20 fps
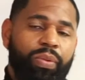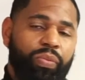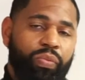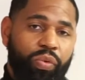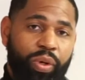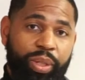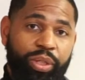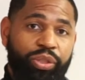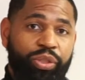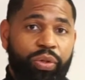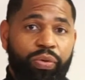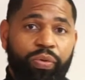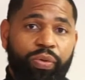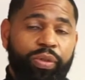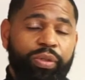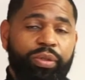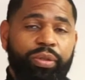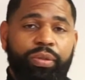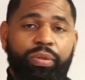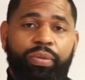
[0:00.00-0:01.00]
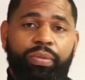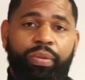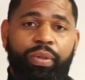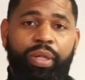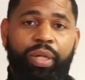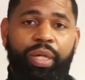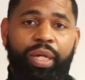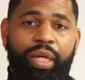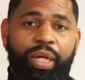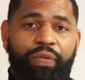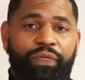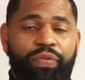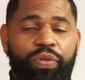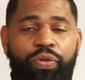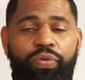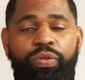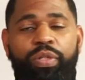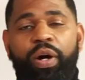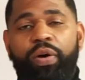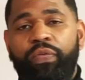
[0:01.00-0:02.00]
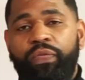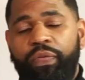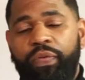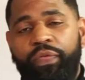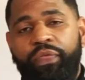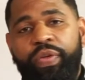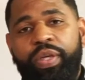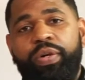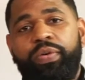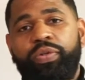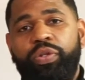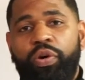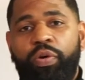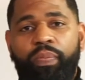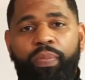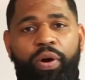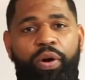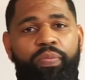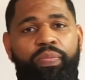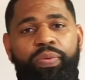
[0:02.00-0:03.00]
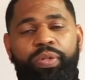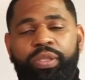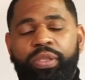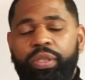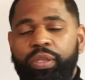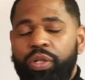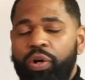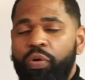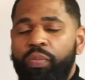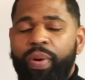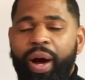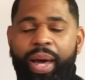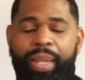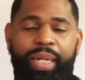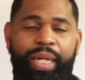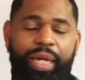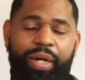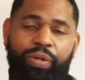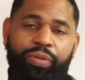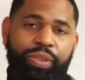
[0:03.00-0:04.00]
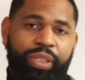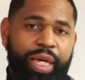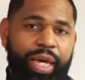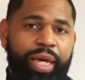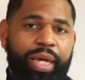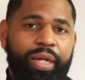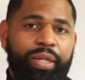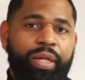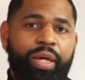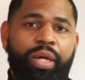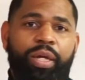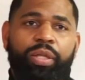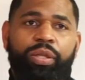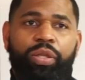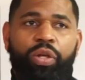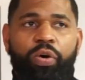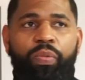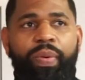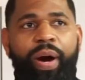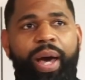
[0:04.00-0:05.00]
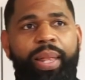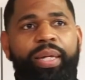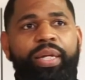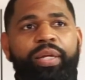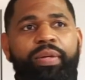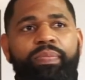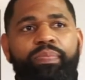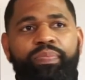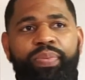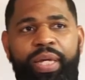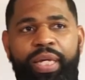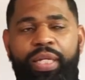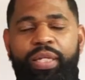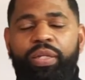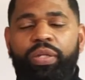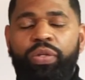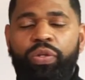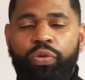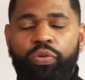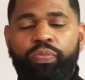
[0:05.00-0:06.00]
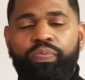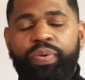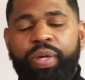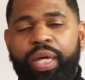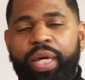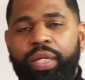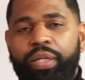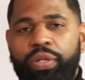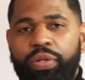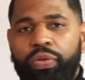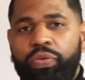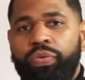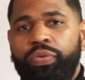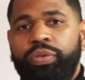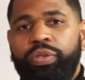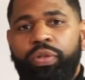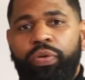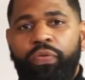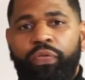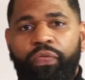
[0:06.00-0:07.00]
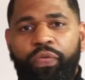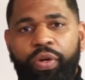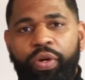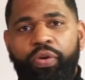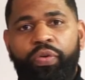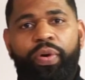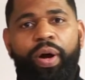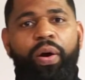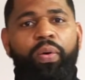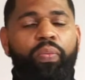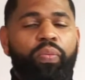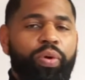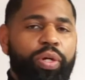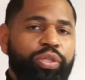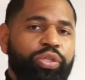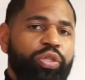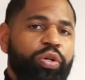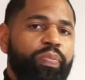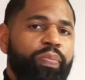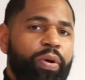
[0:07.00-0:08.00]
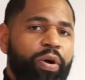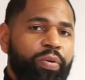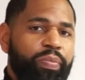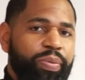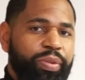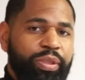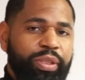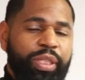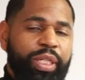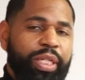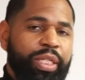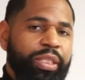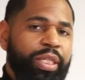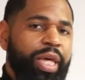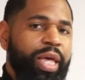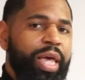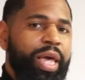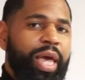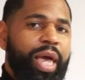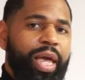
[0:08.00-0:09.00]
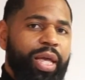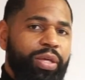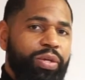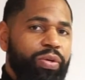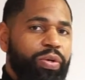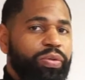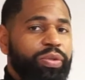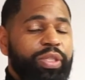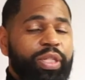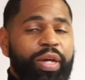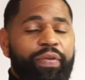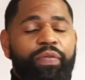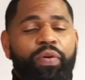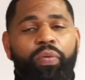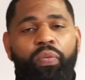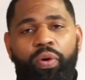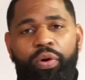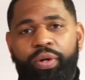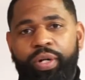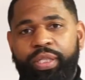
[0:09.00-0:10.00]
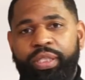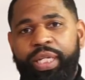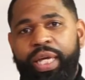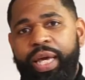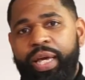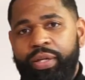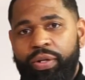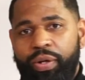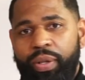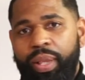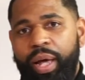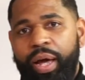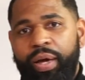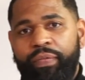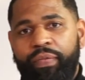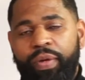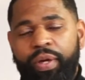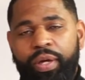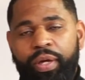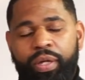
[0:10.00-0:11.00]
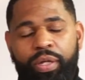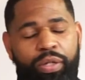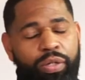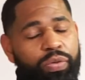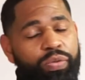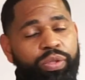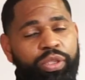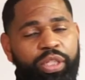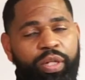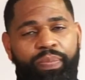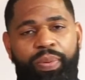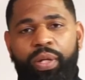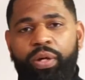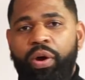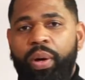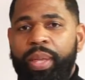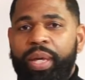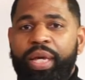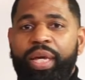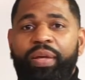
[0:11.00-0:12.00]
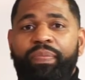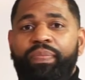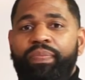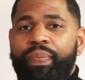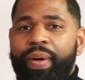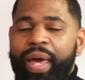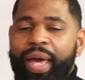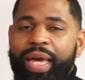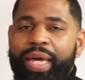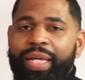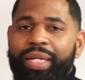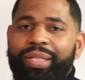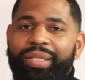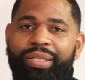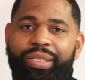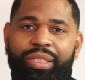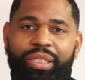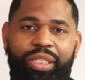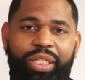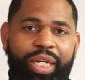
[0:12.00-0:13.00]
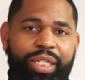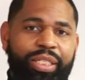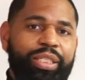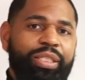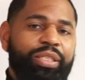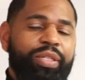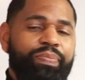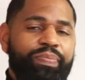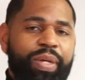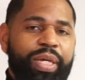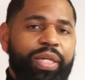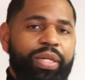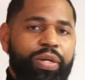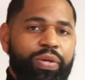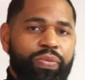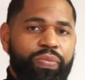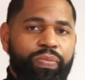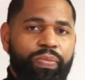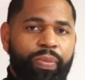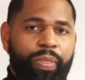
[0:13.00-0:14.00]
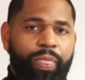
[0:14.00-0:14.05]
What is yours? If you don't fulfill your purpose, nobody else can. Nobody can beat you being you. So figure out what your purpose is and you'll never work a day in your life. You're simply going to get paid just to be you.